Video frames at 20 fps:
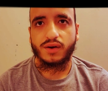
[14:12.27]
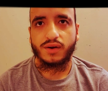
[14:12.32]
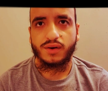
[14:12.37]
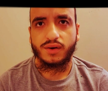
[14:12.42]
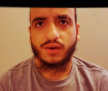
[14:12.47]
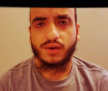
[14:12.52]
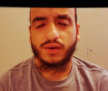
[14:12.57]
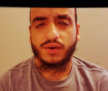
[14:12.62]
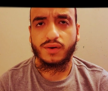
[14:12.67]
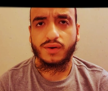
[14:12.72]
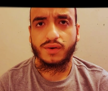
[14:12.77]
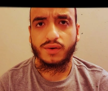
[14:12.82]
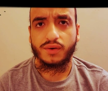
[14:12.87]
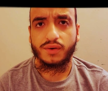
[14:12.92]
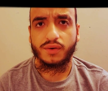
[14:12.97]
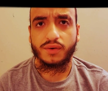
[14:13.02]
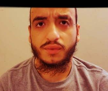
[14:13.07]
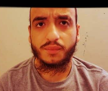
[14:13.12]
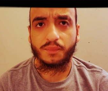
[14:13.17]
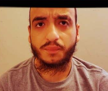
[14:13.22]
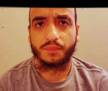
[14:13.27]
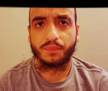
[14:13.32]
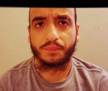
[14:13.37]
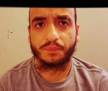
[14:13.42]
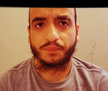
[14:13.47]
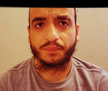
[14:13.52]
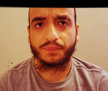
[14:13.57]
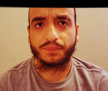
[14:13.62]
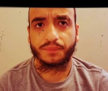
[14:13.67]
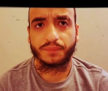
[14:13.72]

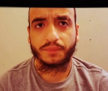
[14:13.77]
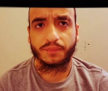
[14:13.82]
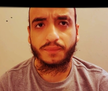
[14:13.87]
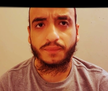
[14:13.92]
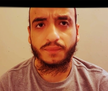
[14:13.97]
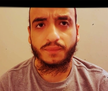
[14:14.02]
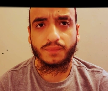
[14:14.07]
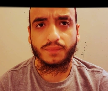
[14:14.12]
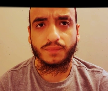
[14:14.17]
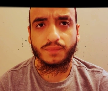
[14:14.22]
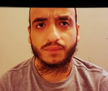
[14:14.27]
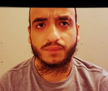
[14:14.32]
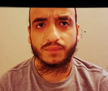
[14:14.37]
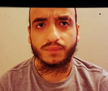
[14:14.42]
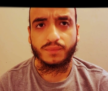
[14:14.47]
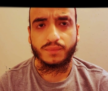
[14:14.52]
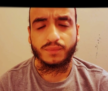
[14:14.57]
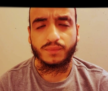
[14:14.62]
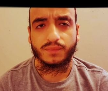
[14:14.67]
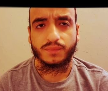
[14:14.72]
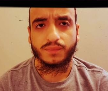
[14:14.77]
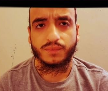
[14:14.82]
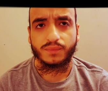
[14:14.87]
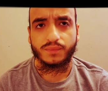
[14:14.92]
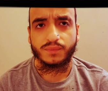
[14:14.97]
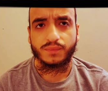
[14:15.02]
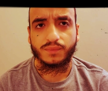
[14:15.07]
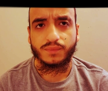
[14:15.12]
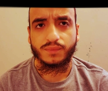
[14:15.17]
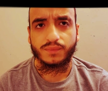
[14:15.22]

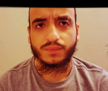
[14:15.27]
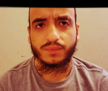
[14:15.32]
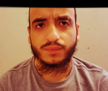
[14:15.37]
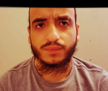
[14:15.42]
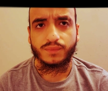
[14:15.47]
Nothing is said.